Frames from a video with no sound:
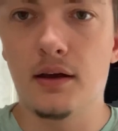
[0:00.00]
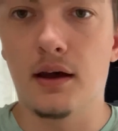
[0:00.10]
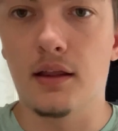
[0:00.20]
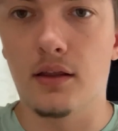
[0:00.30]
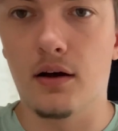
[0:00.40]

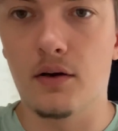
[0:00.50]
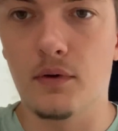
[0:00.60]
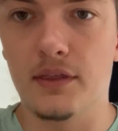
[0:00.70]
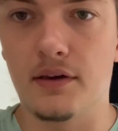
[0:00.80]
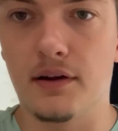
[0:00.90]
along
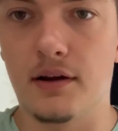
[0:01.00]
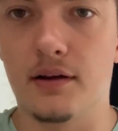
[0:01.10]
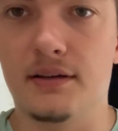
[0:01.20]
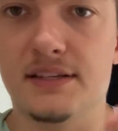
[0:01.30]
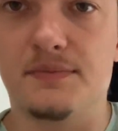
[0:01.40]
with our
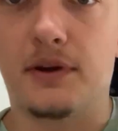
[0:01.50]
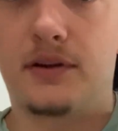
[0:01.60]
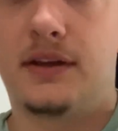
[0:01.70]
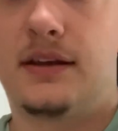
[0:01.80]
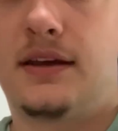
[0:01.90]

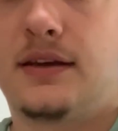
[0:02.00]
dismounted